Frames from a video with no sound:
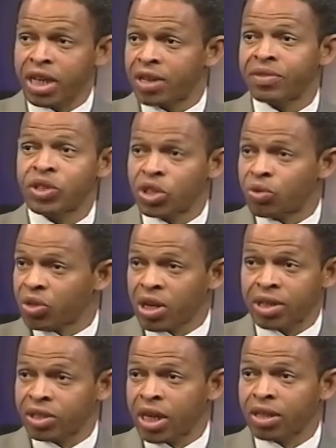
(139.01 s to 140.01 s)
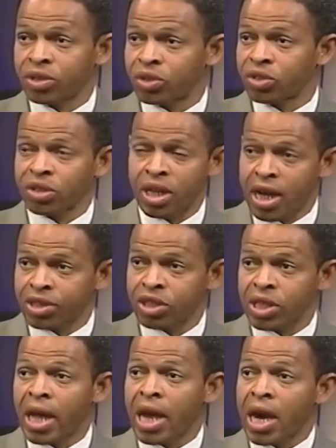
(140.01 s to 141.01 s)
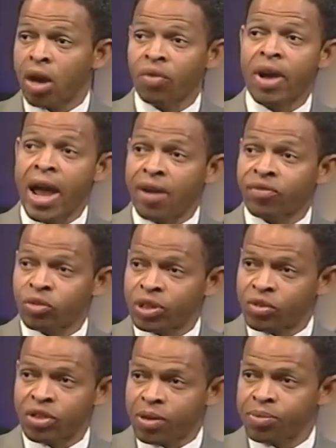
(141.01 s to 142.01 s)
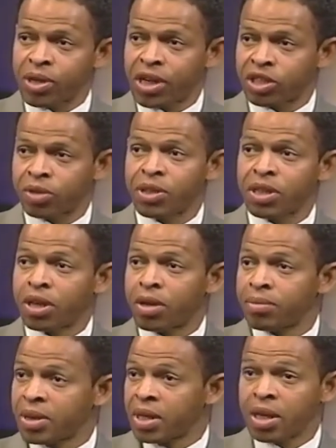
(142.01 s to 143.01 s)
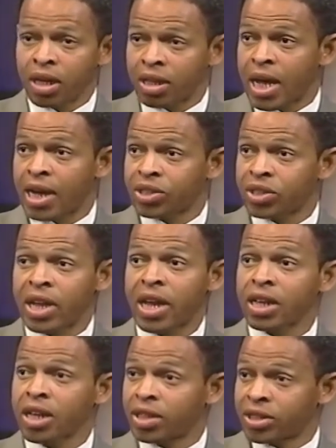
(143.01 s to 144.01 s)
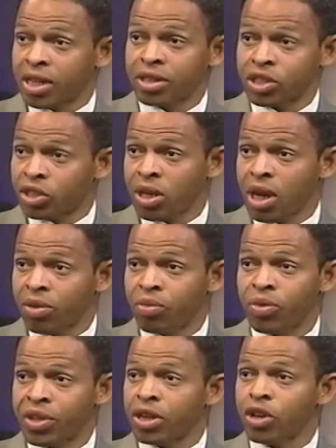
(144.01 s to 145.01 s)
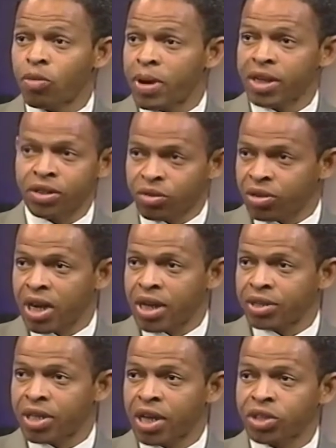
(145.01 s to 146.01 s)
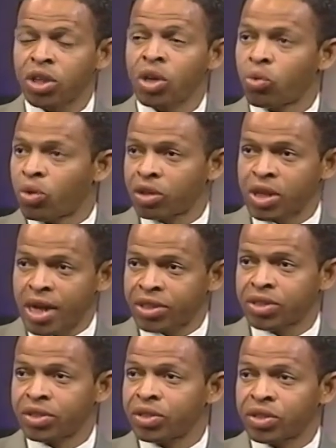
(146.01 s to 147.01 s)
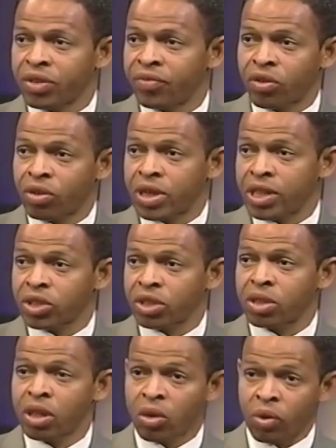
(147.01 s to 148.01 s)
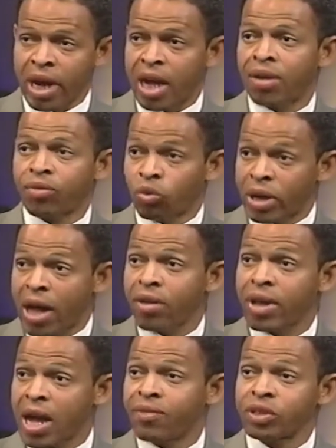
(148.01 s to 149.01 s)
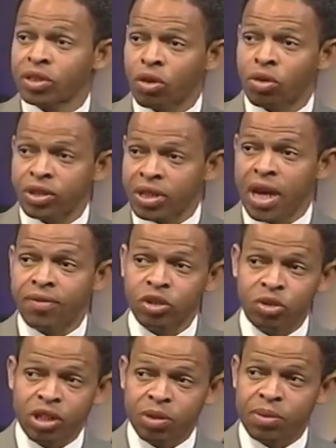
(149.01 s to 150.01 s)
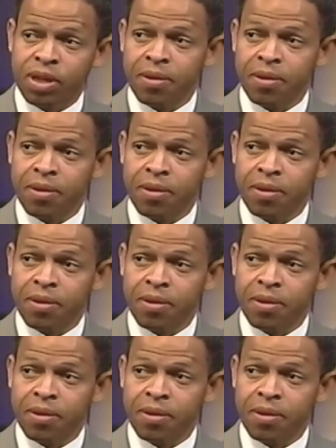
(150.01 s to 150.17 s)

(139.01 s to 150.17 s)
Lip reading: can't even see with contact lenses and glasses. However, after we do the implants, they become glasses and contact lens tolerant, where they can go back into their contacts, wear glasses, and see very nicely without having to go on to have a transplant.